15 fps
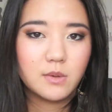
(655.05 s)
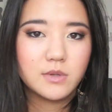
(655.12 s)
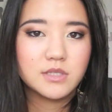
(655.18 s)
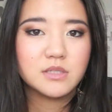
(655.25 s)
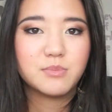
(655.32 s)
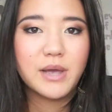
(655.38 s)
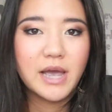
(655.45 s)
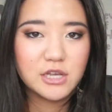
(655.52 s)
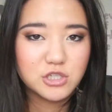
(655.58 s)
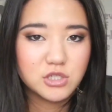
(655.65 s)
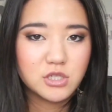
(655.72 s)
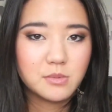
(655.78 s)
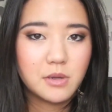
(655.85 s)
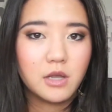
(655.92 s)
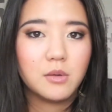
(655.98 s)
I wasn't
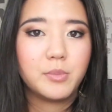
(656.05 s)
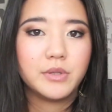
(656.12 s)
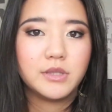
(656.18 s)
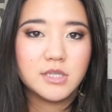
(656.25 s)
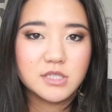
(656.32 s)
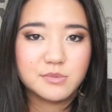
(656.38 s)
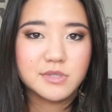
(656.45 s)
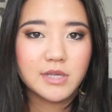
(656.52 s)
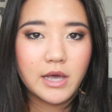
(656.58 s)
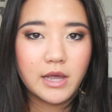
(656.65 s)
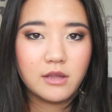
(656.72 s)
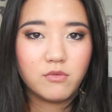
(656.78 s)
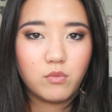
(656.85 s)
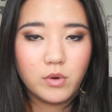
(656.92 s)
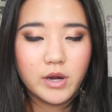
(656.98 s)
passionate about it, but this was
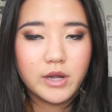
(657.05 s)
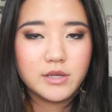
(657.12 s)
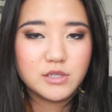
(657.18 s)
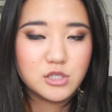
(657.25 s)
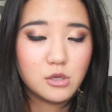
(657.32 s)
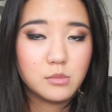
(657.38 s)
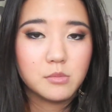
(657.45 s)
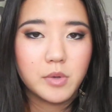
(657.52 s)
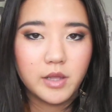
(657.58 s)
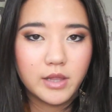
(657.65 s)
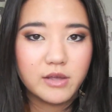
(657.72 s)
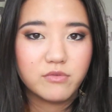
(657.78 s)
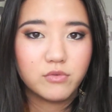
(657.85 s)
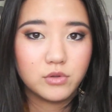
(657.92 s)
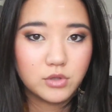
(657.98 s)
kind of where I assumed my
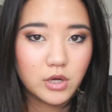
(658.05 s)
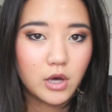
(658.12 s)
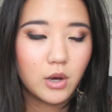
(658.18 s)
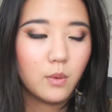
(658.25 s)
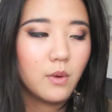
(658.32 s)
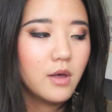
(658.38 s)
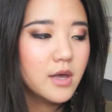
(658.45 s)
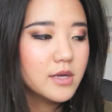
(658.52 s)
life would go.